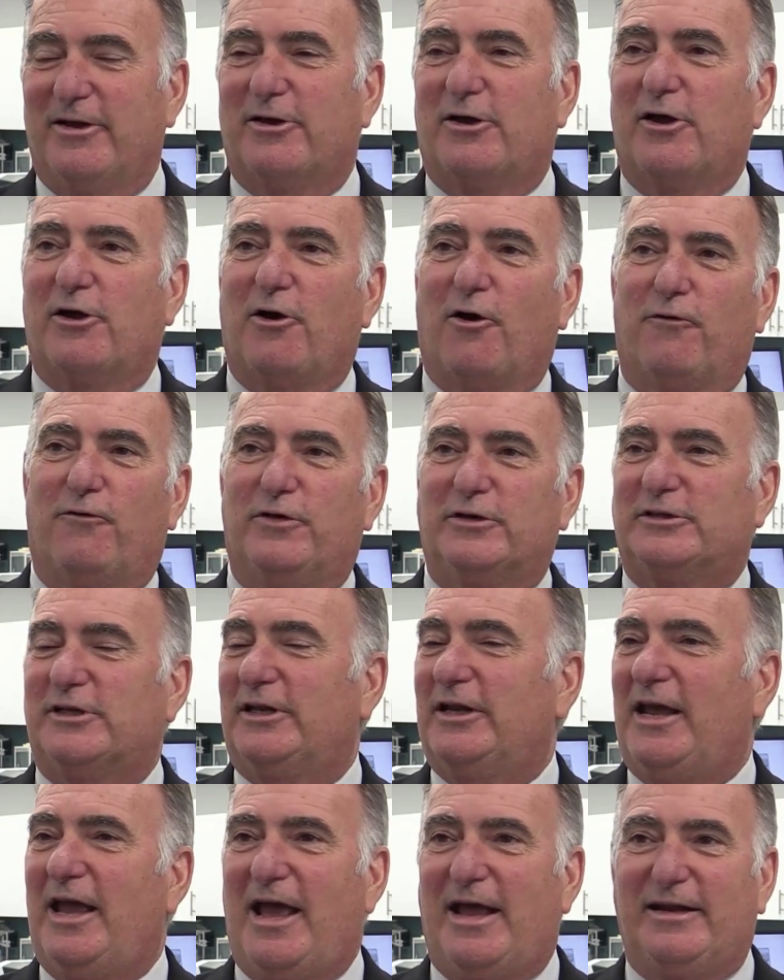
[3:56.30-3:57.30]
You can go
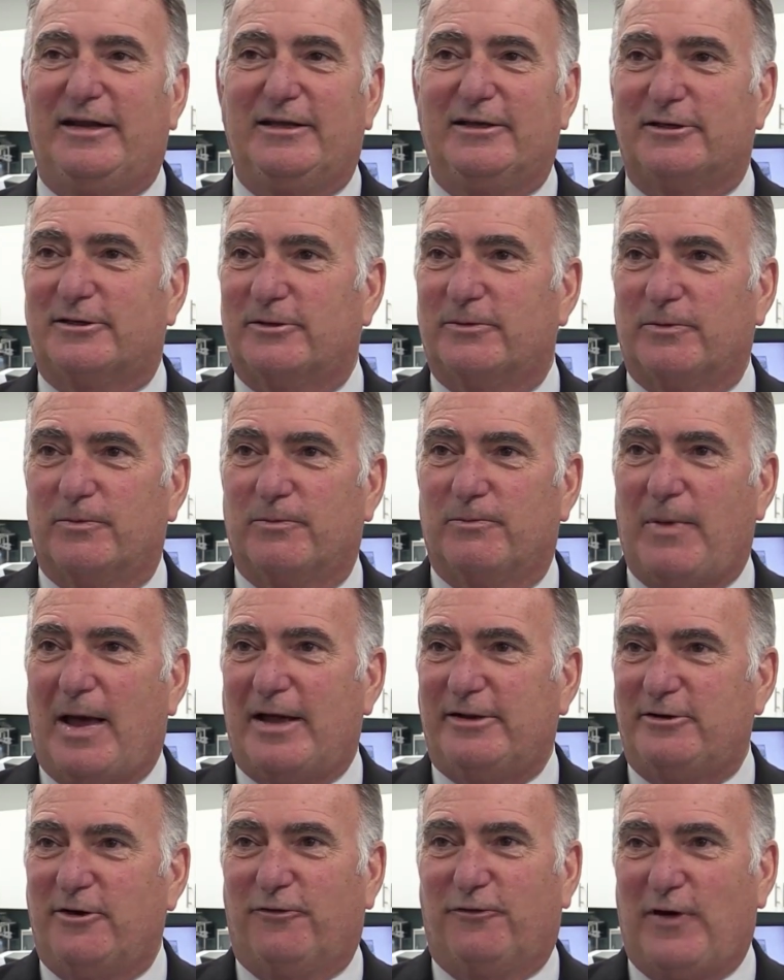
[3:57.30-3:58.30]
visit any
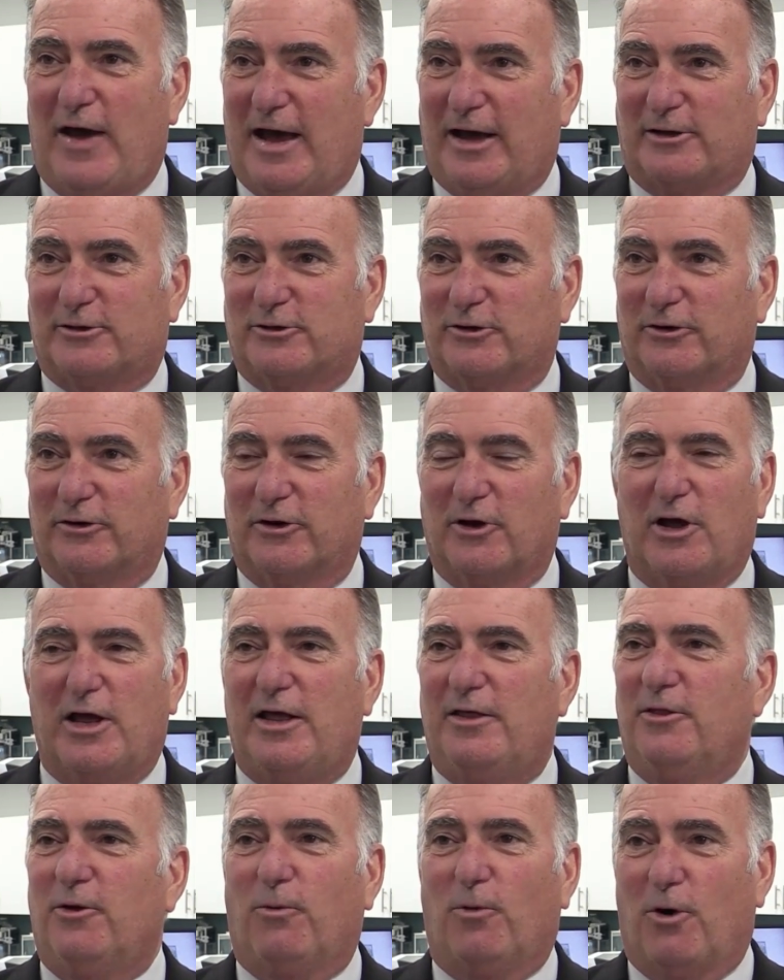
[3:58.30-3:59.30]
manufacturer
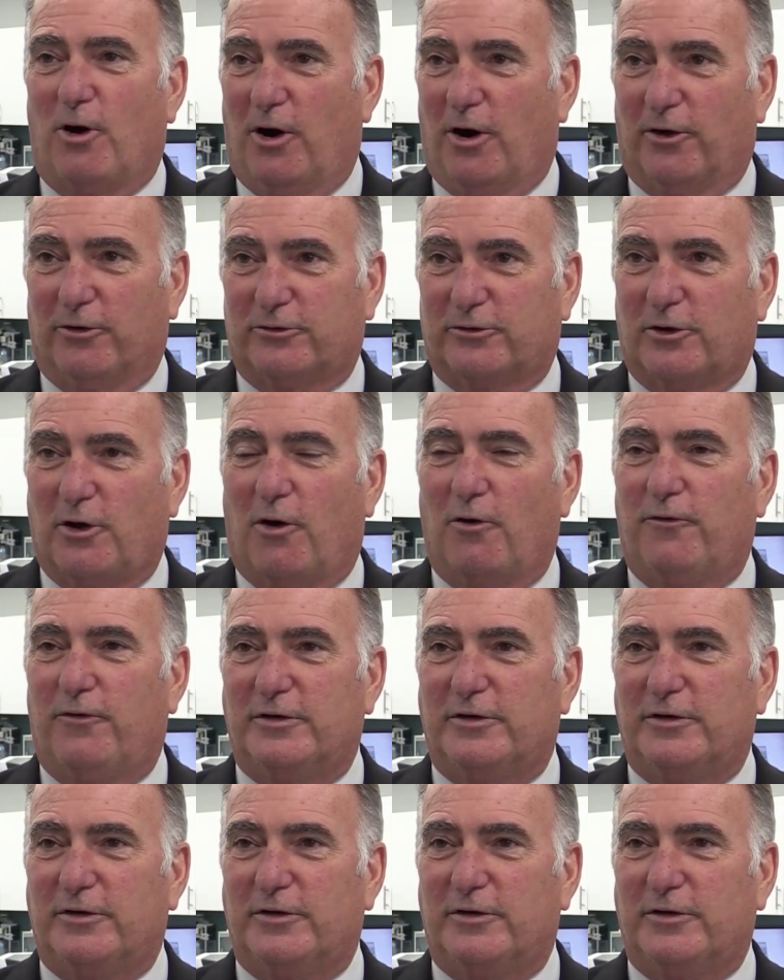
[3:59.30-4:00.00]
in the world, go